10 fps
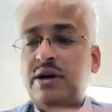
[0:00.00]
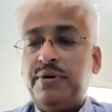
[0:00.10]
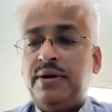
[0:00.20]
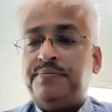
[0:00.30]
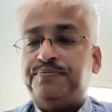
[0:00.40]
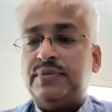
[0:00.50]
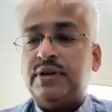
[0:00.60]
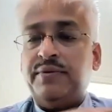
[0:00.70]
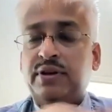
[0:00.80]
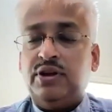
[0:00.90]
might be,
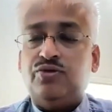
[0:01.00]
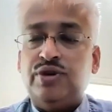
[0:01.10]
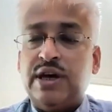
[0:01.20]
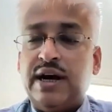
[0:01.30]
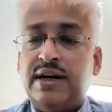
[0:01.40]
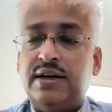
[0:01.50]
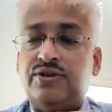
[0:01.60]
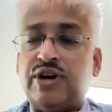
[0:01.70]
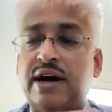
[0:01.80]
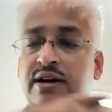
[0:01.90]
this we
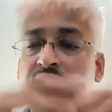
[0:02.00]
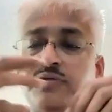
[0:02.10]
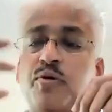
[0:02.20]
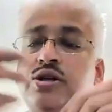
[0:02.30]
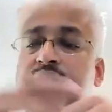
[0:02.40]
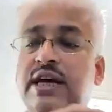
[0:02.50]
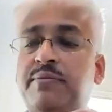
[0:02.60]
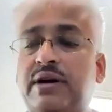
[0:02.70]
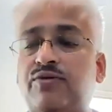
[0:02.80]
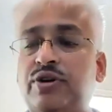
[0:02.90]
had tried in a small
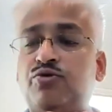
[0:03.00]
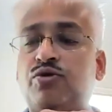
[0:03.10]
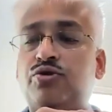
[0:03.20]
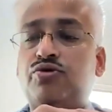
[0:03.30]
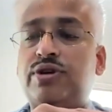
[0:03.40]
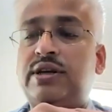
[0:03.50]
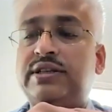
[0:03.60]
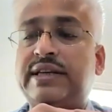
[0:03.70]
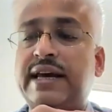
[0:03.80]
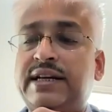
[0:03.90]
scale, but when you want to really
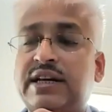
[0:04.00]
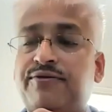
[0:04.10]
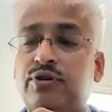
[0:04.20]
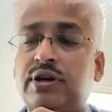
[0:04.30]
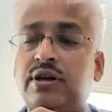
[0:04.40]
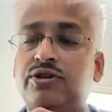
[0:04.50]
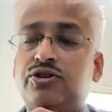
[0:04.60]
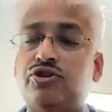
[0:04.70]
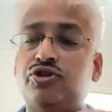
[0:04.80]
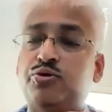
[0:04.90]
scale it up for the
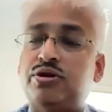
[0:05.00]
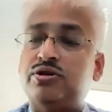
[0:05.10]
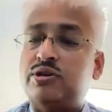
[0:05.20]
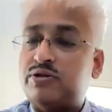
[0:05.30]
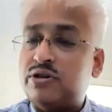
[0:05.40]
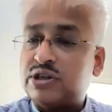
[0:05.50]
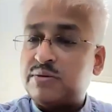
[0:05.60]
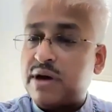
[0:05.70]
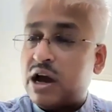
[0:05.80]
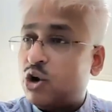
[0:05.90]
energy distribution
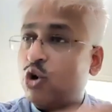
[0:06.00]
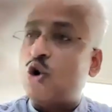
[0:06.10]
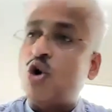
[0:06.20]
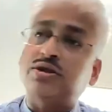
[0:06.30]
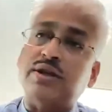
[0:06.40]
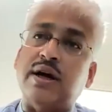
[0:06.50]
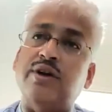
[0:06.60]
system across the